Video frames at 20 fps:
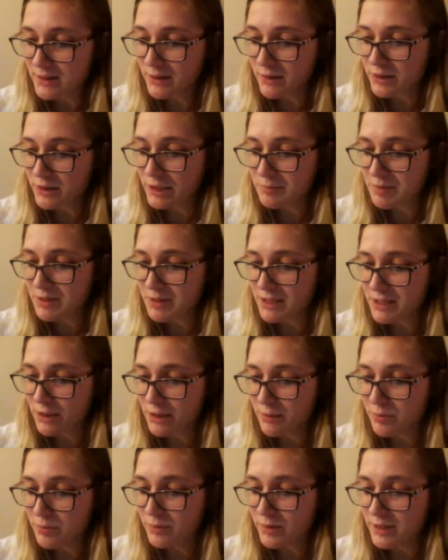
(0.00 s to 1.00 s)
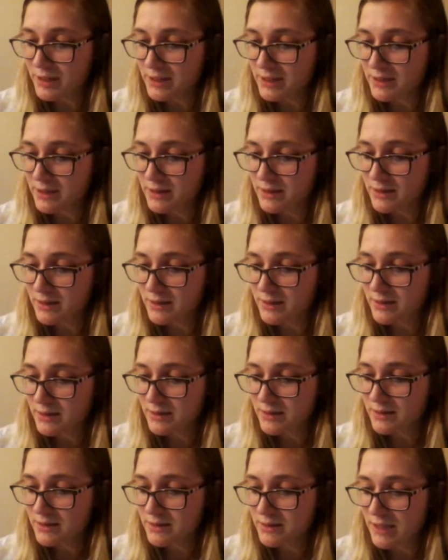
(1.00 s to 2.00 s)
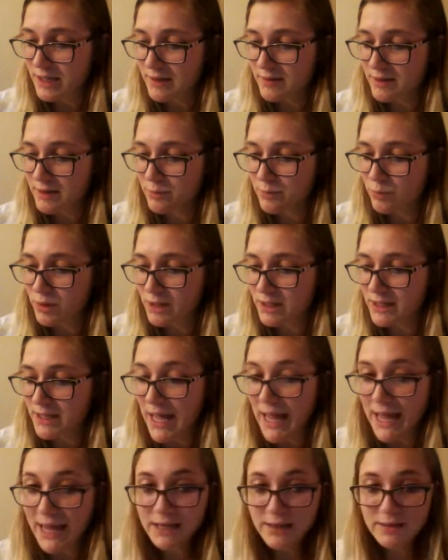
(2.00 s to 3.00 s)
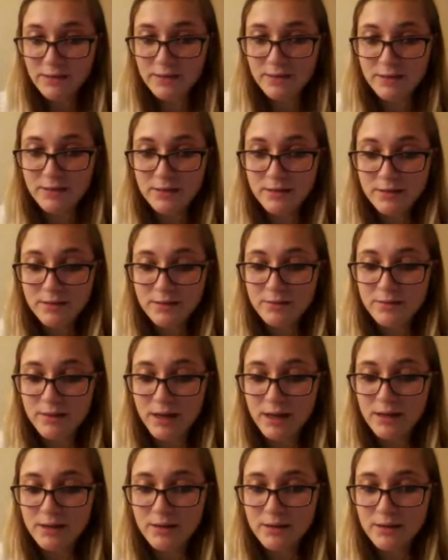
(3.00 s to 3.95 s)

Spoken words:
So it'd just be 0.719, right?